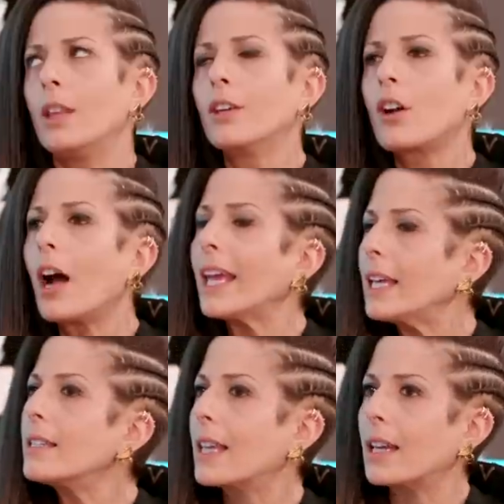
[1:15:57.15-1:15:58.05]
The guy
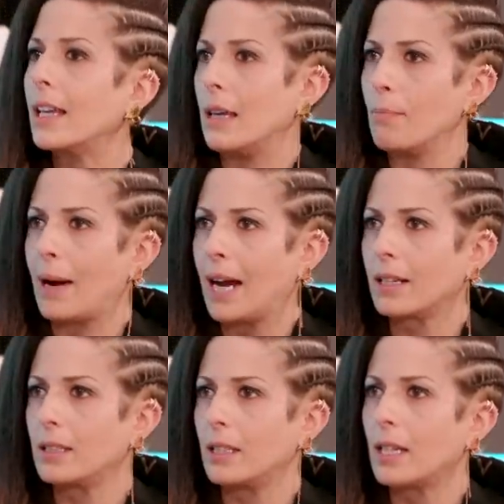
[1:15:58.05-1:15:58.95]
is getting
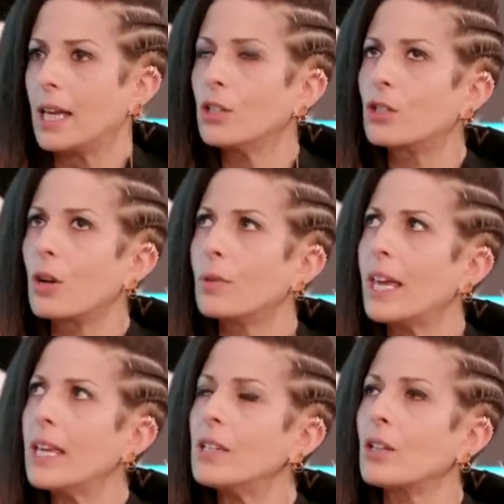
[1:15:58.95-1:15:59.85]
impacted. And so
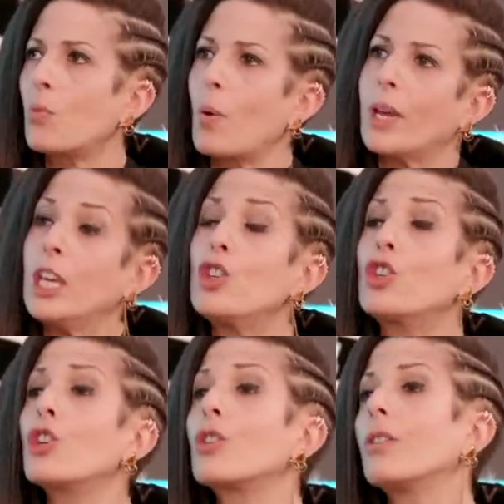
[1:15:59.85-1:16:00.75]
there is no, well, he
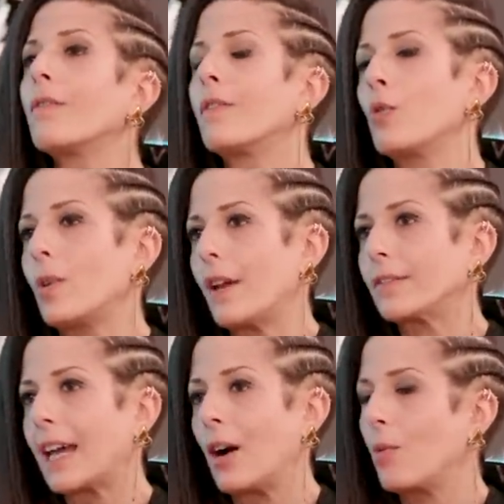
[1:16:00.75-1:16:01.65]
shouldn't feel
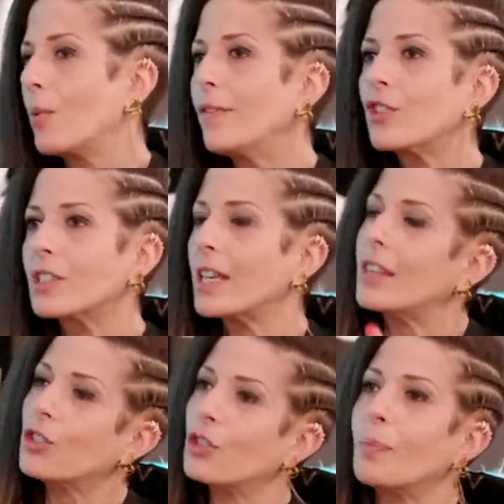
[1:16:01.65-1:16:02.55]
left out. We've just said
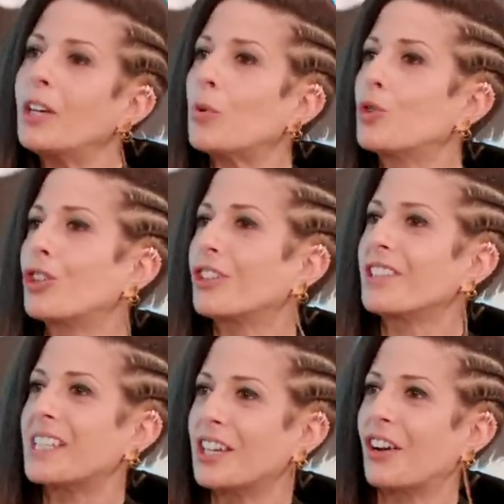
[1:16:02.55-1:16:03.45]
there should be no
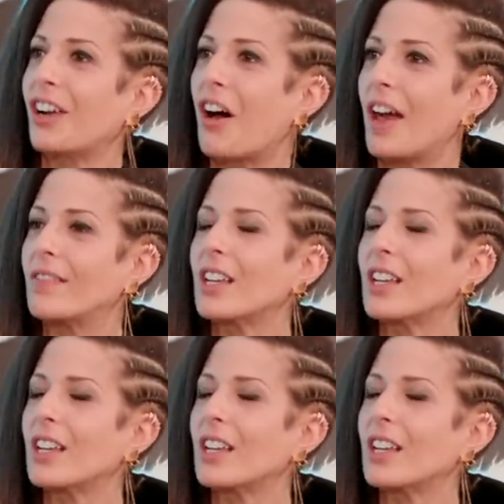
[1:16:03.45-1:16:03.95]
shouldn'ts in yes, our lives.